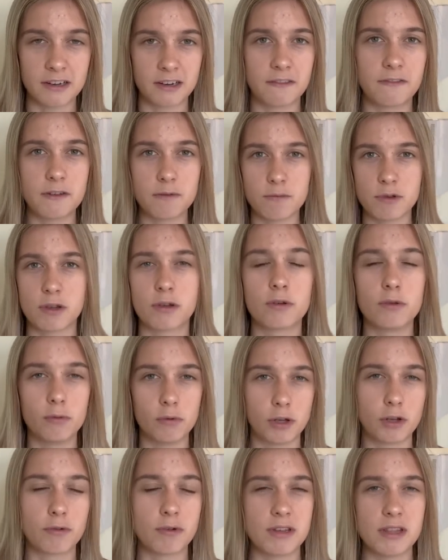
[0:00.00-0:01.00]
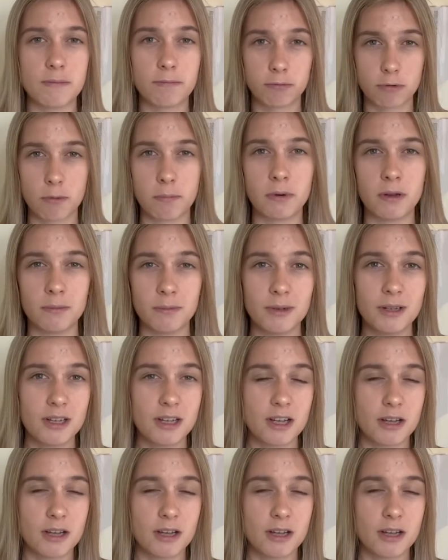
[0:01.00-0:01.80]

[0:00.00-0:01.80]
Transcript: And I think we can all agree the problem